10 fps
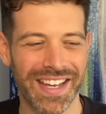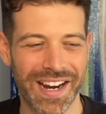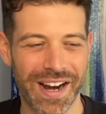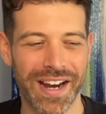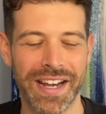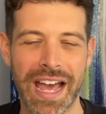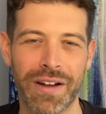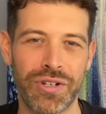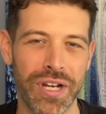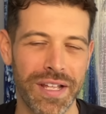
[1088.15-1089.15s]
Alright, now
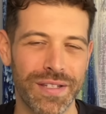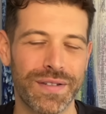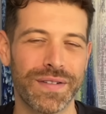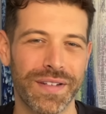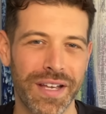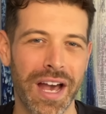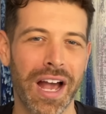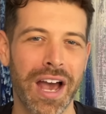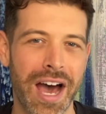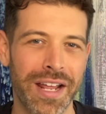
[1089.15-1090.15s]
Jin's
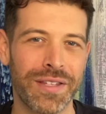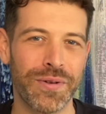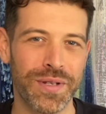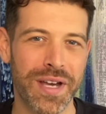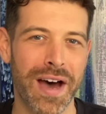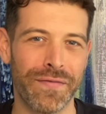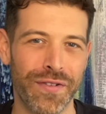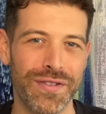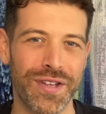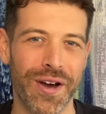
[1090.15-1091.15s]
got into his
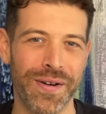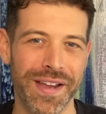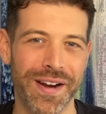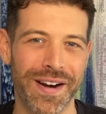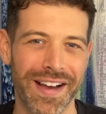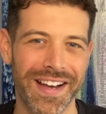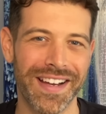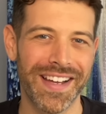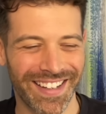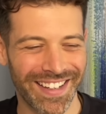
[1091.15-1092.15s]
comfort zone here, huh?
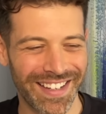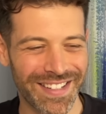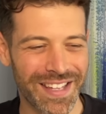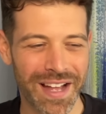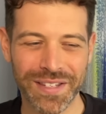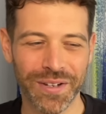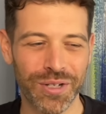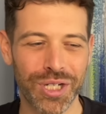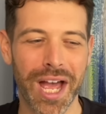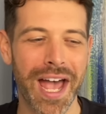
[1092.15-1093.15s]
He's not so
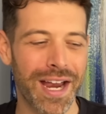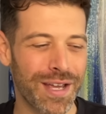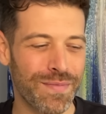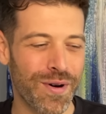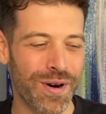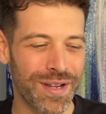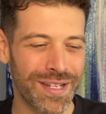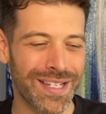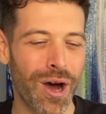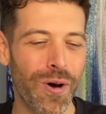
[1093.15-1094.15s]
shy anymore.
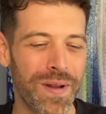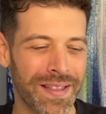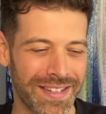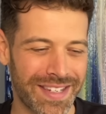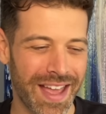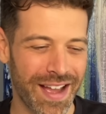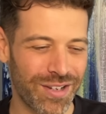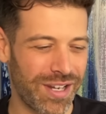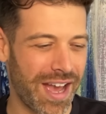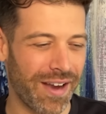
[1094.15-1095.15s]
He's owning the
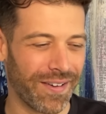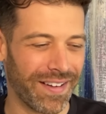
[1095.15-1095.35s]
stage now.